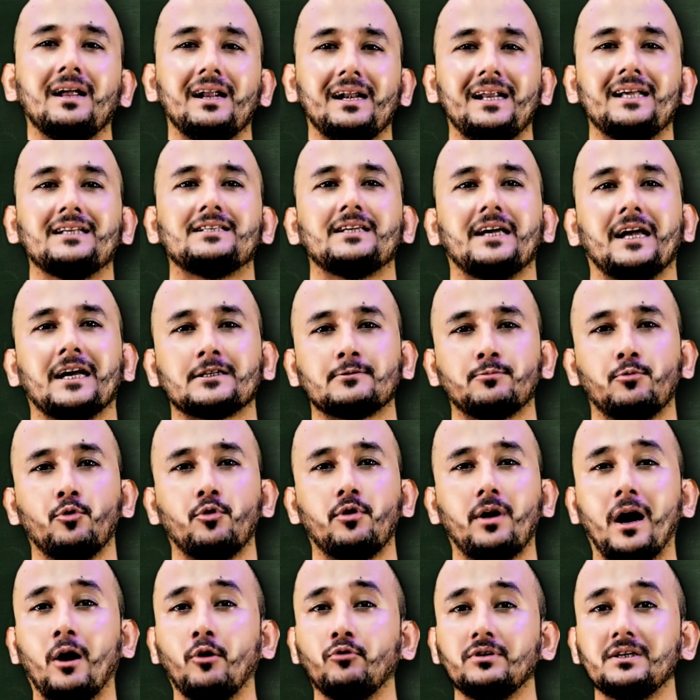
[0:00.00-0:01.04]
Let's
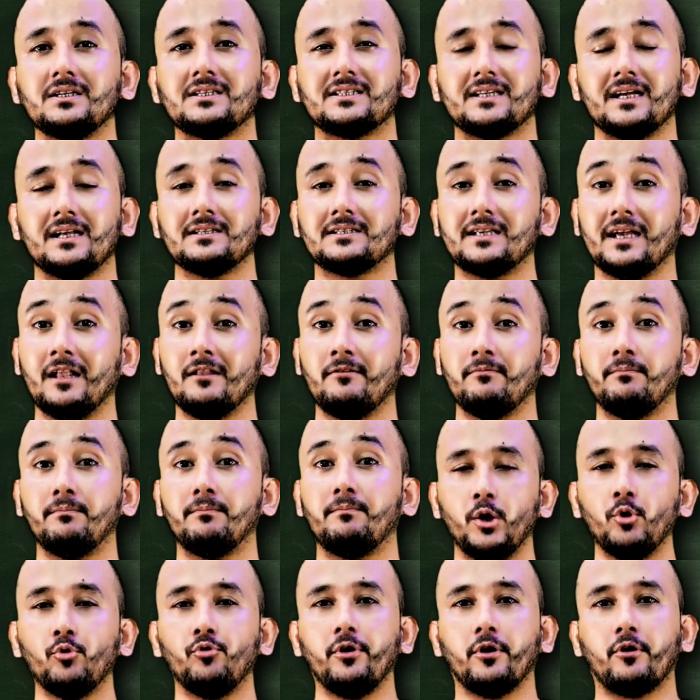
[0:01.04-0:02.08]
explore how these cells help
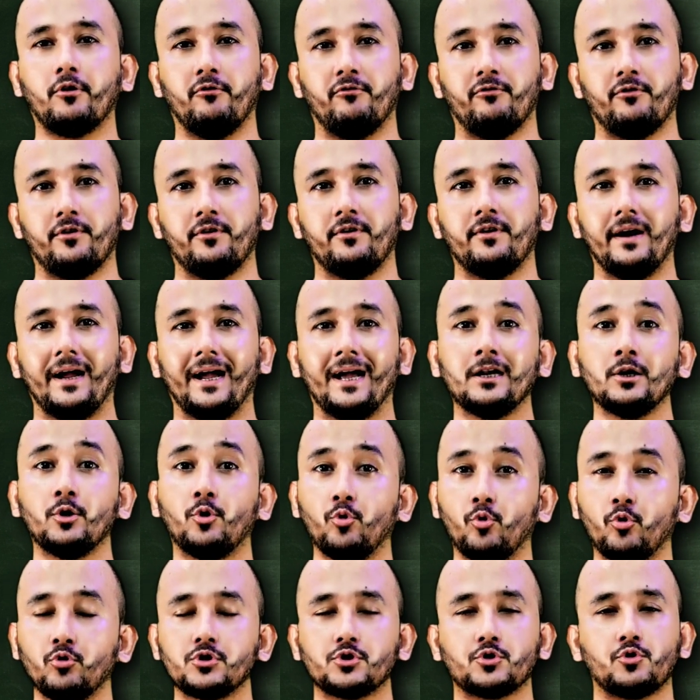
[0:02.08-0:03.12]
you recover and
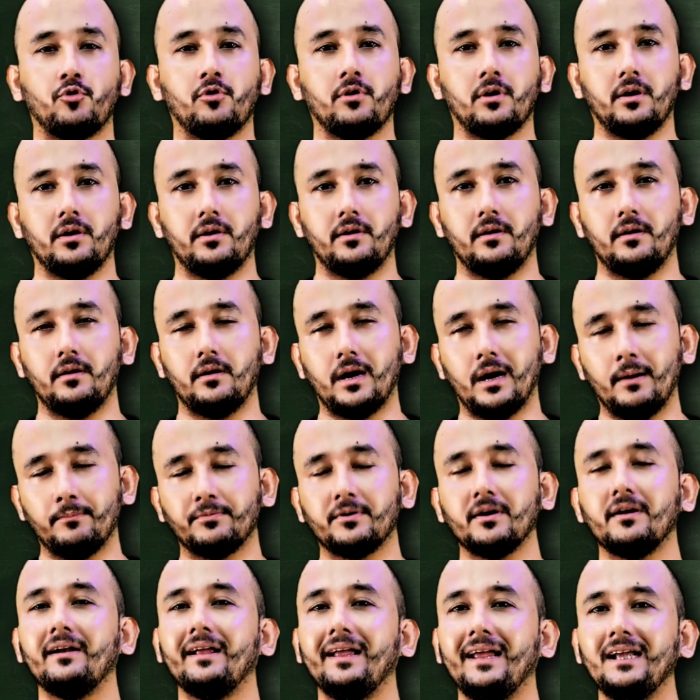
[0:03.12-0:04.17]
grow stronger
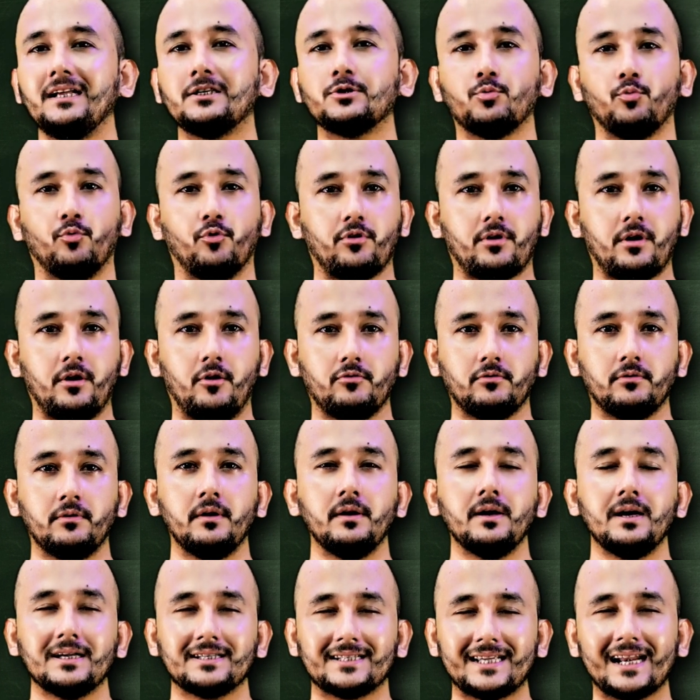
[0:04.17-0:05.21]
after each workout.
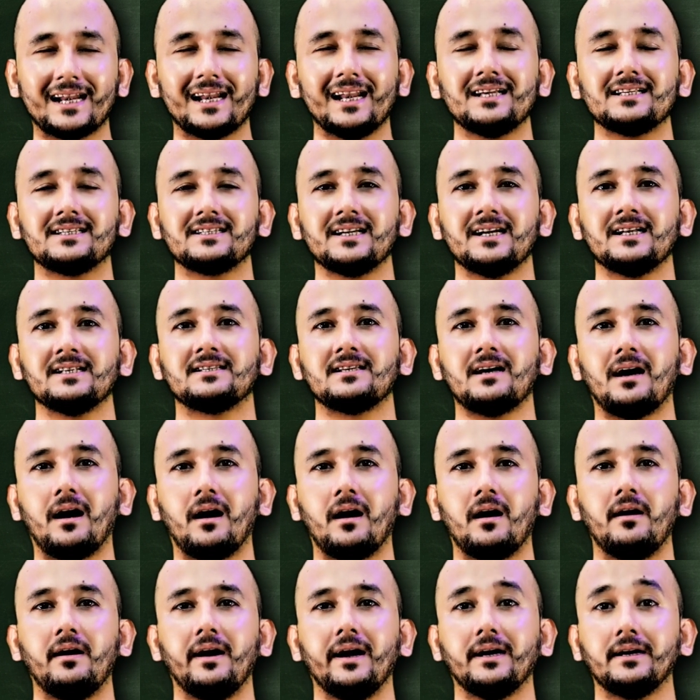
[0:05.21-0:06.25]
Satellite cells
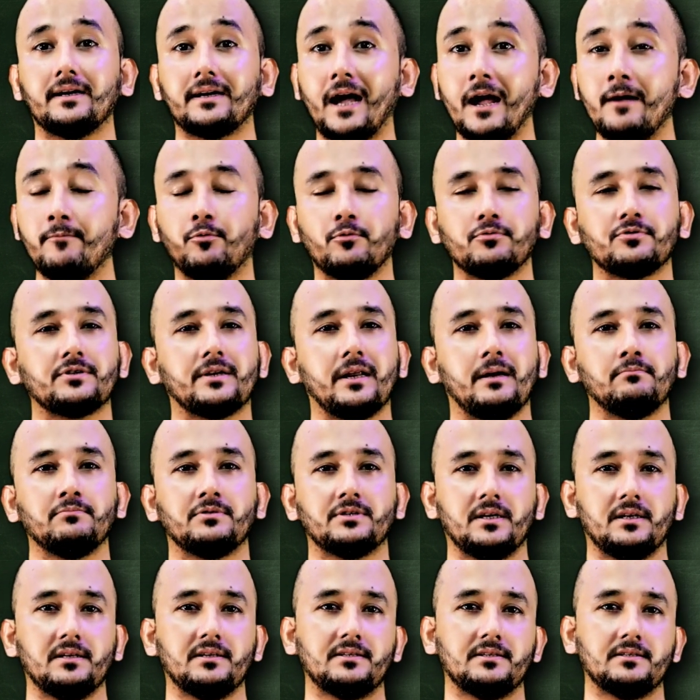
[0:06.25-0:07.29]
are a type of stem
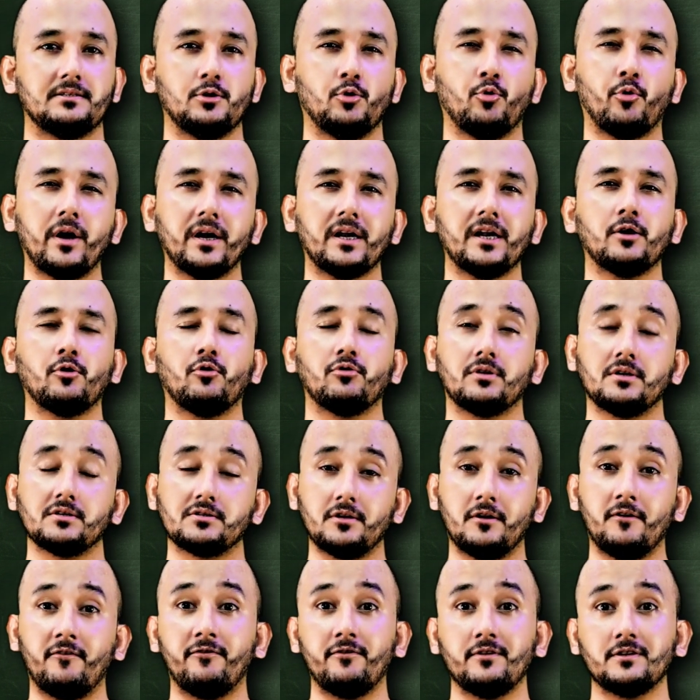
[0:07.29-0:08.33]
cells located on the
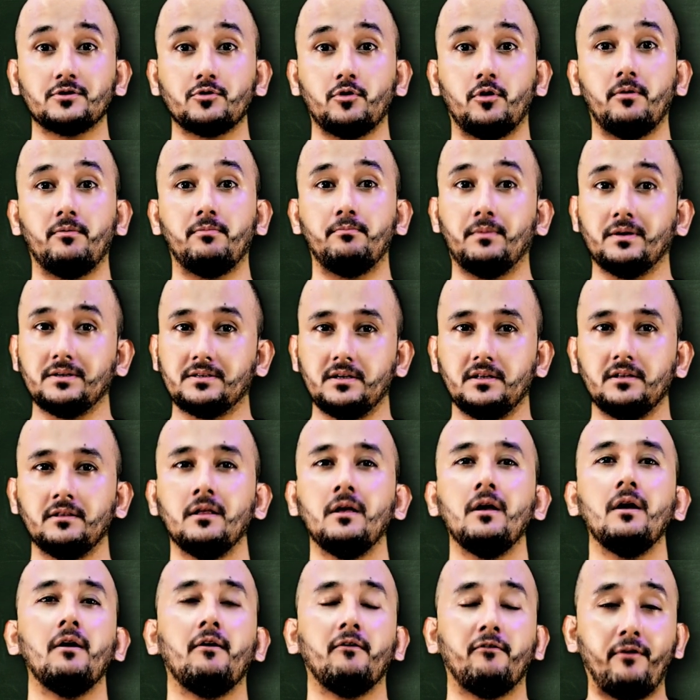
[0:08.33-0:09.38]
surface of muscle
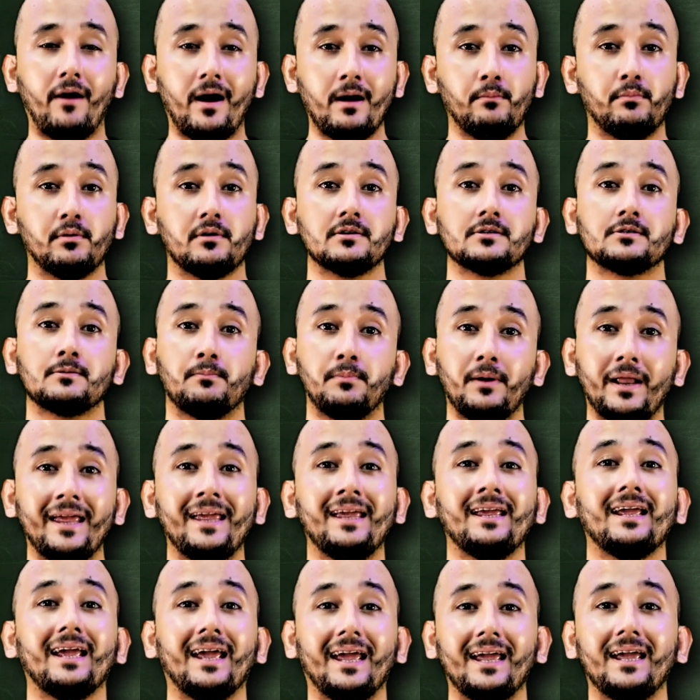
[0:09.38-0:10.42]
fibers,
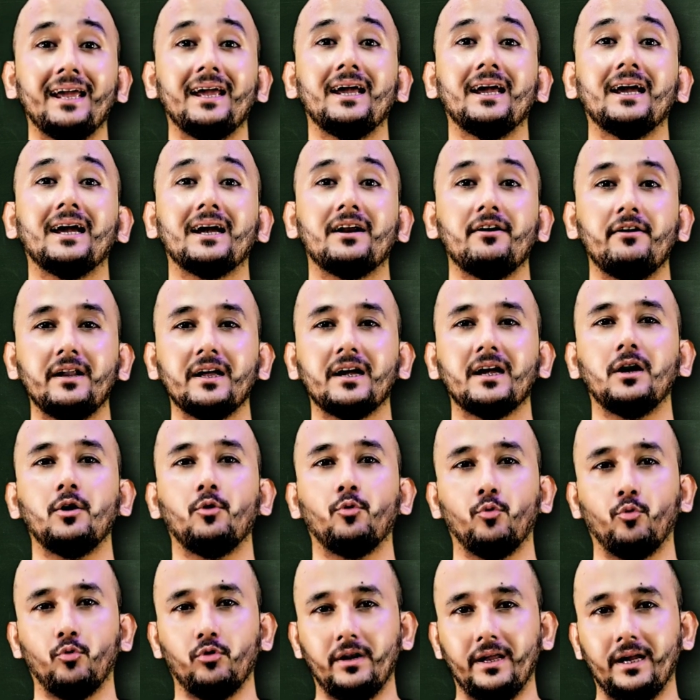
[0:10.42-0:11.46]
playing a critical
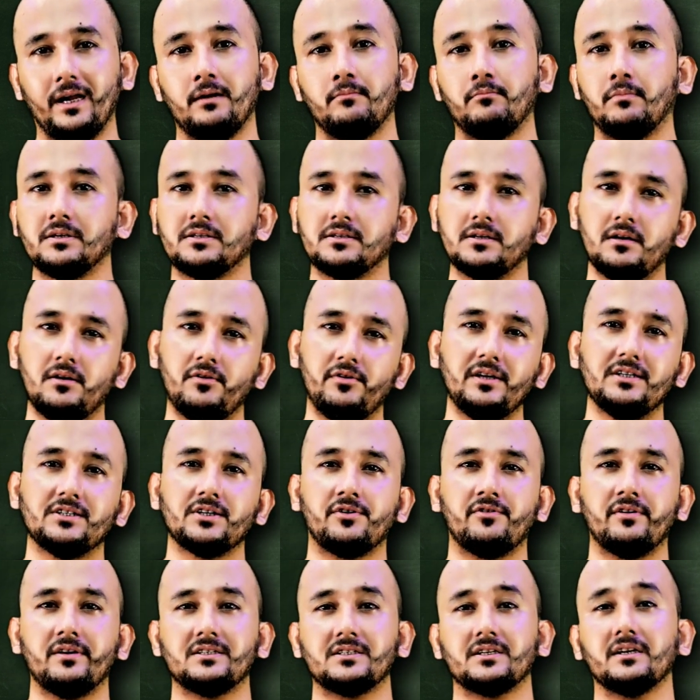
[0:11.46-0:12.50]
role in muscle
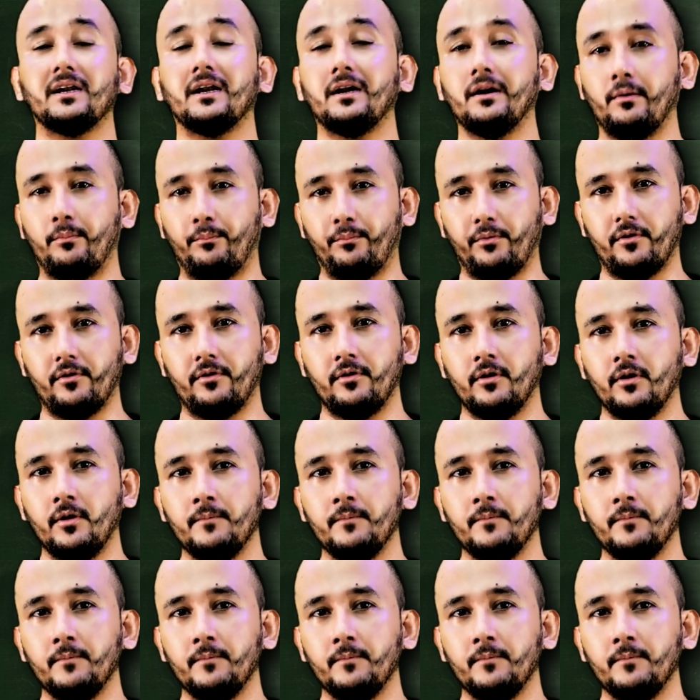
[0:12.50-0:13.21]
regeneration and repair.